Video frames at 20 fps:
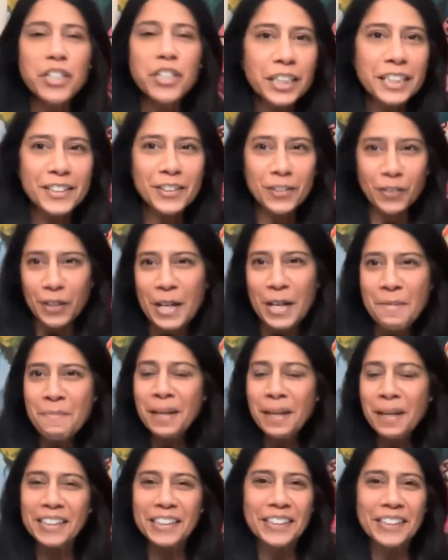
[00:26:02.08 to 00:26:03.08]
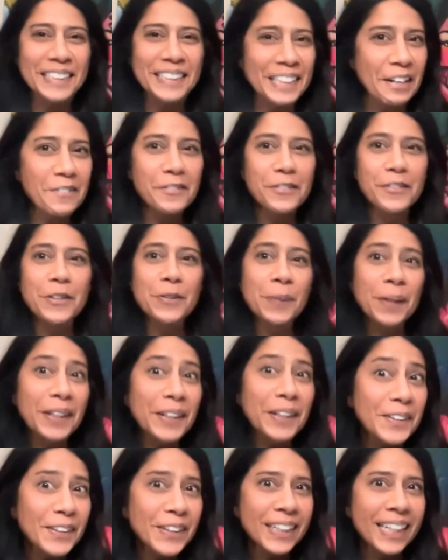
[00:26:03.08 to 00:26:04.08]
patience or impatience, however you
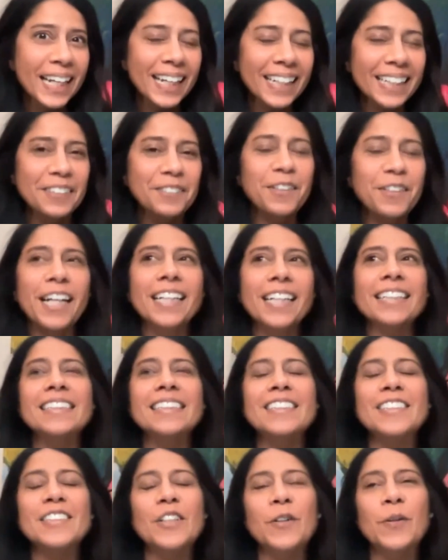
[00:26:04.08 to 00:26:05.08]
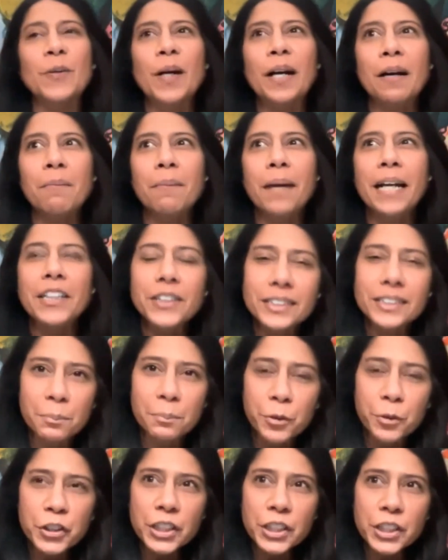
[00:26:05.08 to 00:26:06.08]
want to look at it, right? And so I just
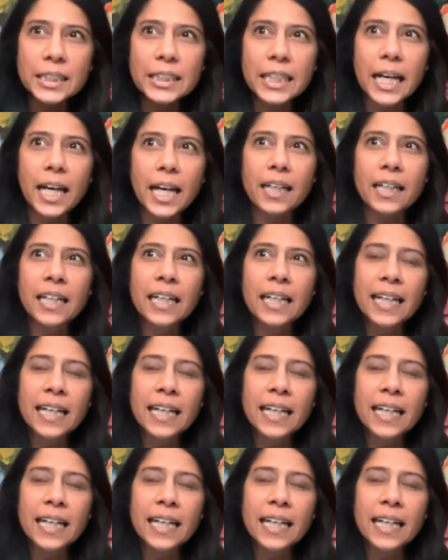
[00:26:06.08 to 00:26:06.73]
appreciate that.